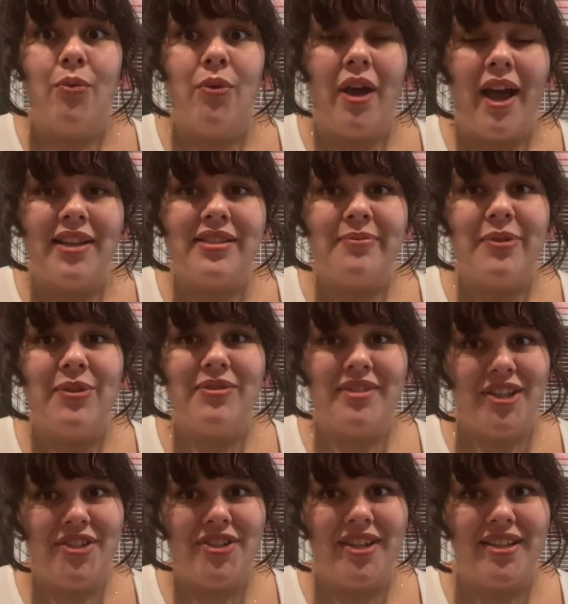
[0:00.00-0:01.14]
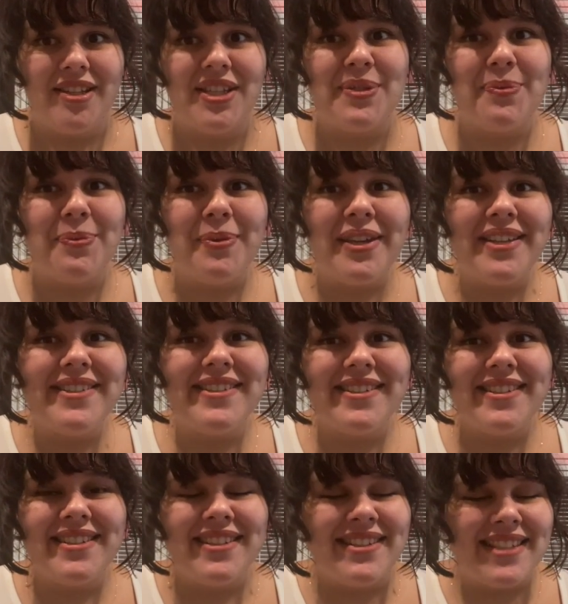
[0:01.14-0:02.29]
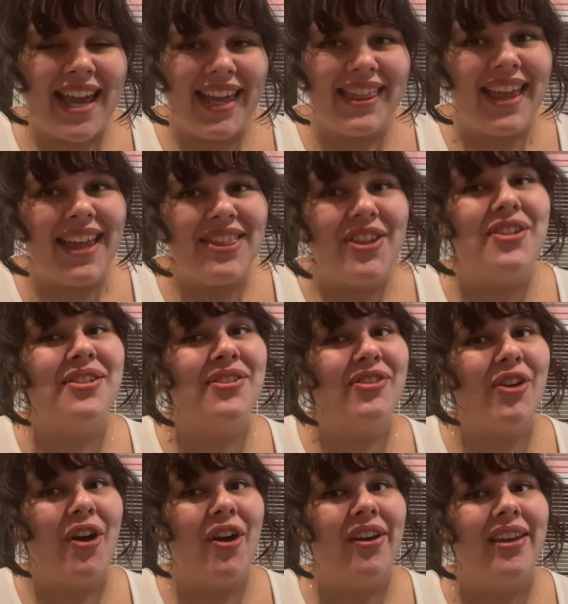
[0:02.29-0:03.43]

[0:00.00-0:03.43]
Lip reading: As musicians, we say that this song